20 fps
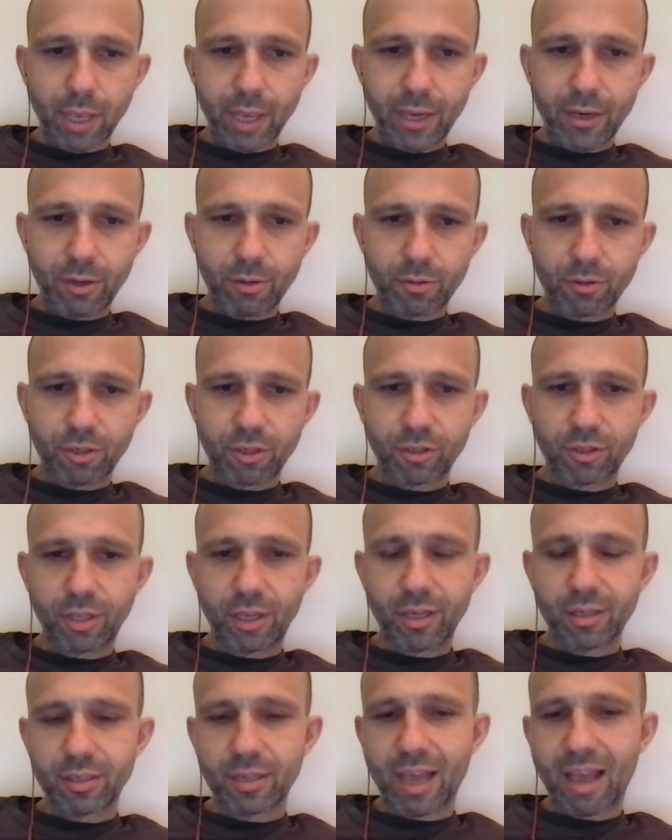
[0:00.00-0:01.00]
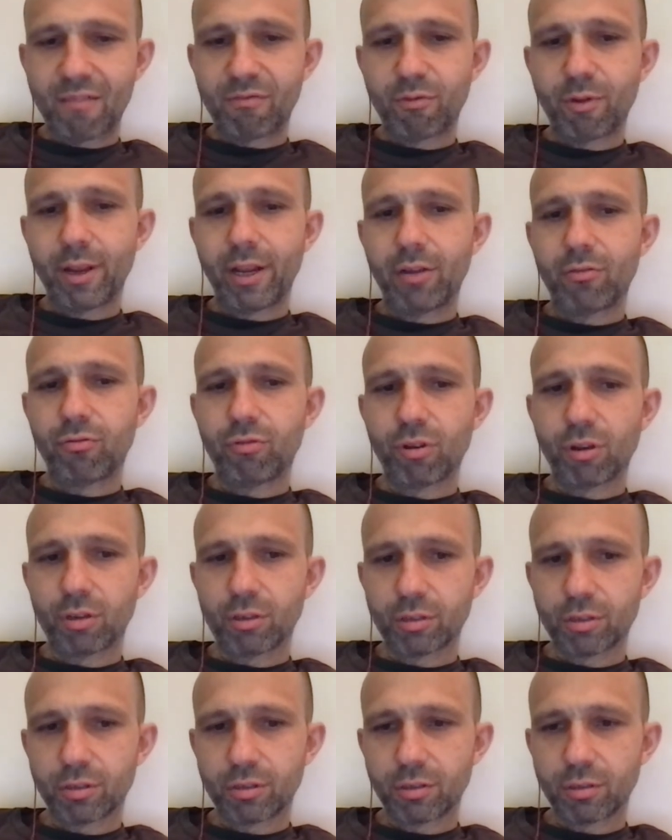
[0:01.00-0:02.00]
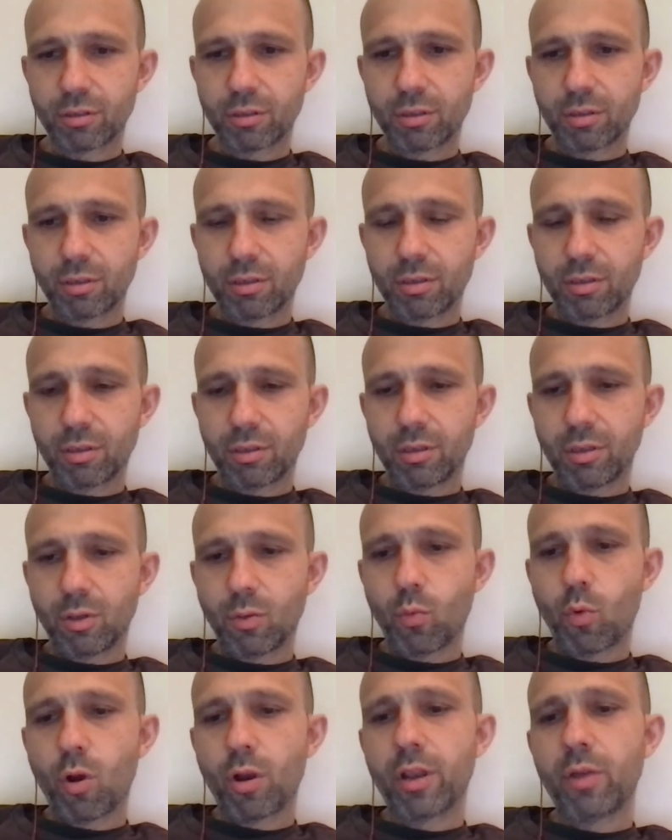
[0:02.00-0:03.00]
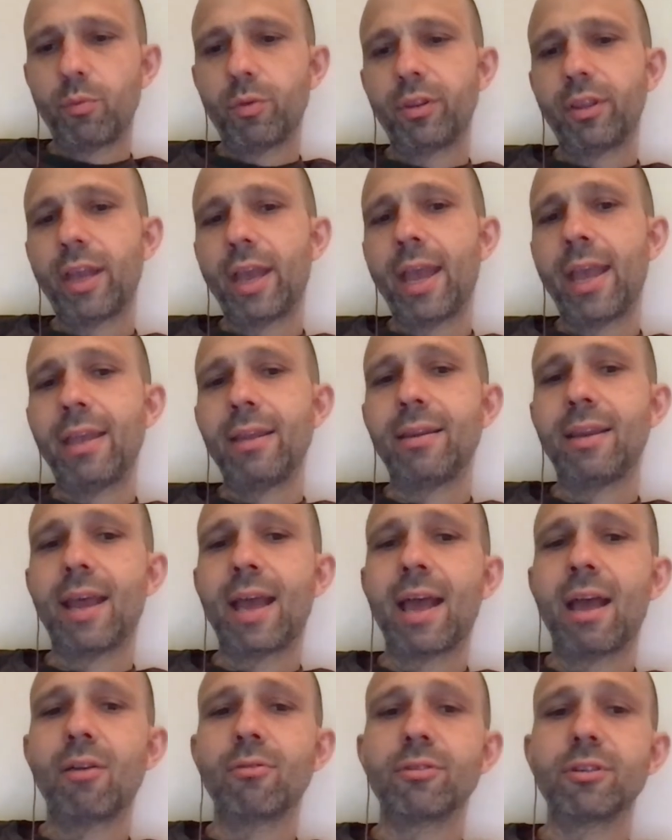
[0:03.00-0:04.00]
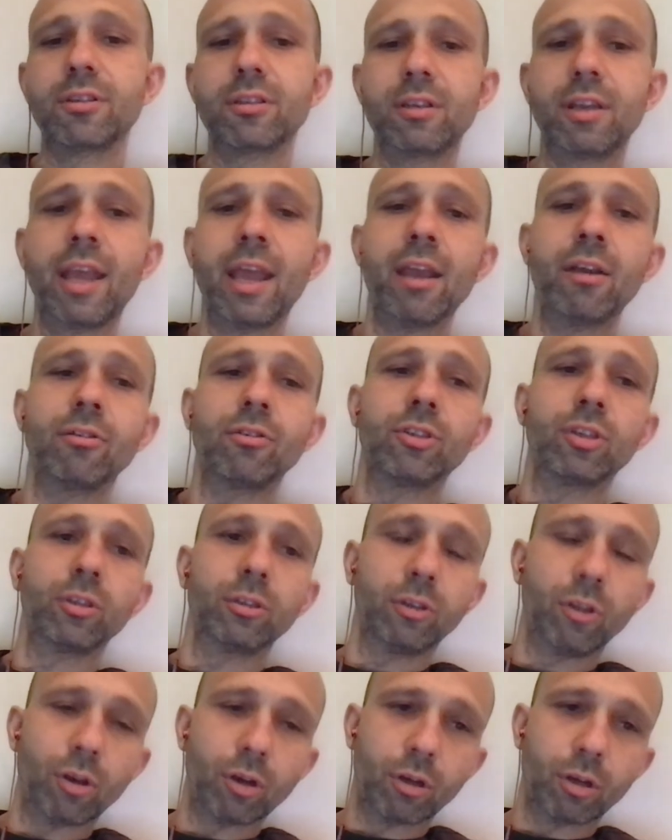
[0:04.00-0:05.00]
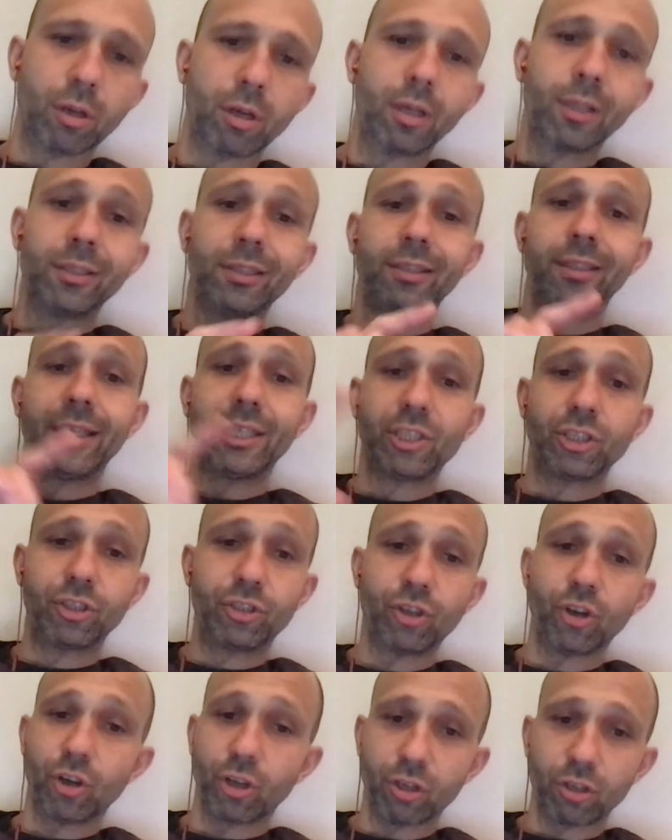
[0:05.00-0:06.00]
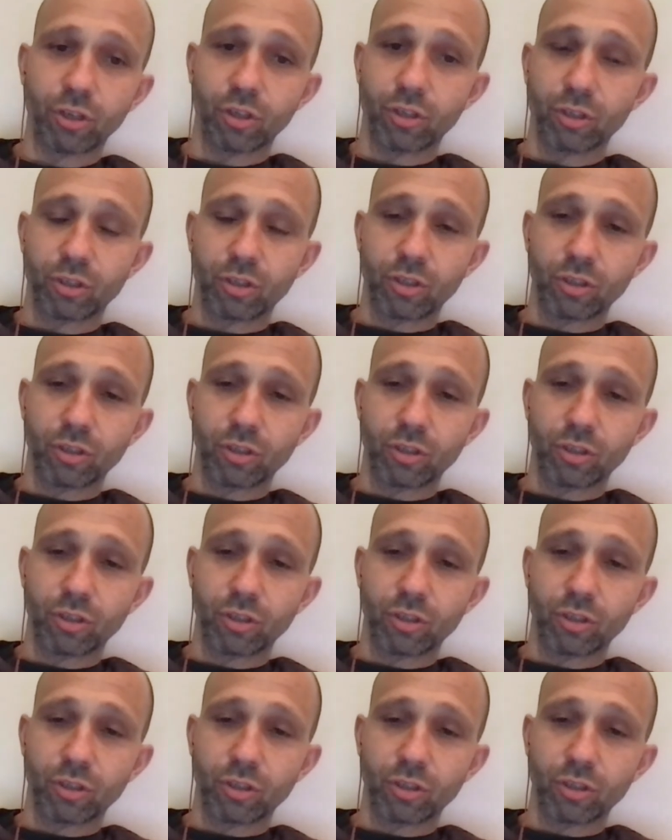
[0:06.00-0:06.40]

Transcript: Ain't no such thing as halfway crooks. Walking with their head down, scared to look. They shook.